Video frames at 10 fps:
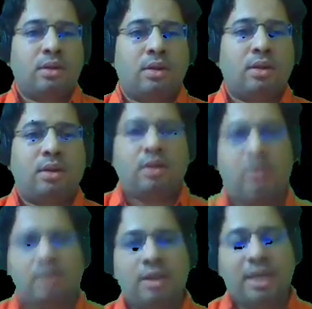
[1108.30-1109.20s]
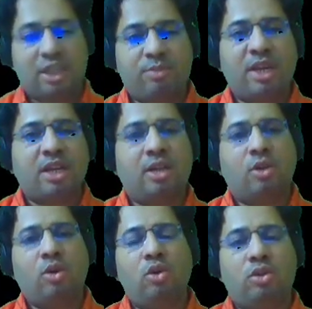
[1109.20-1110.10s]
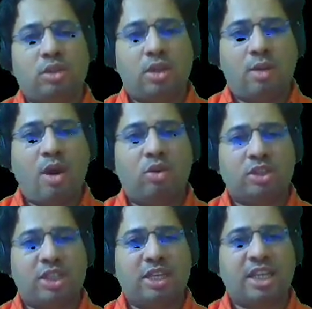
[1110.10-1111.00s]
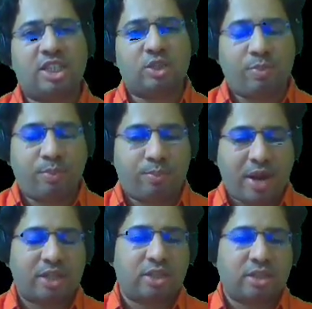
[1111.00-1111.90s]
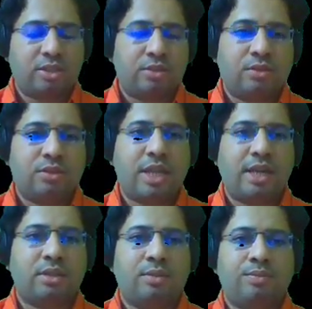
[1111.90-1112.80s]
let me conclude about sentence pattern that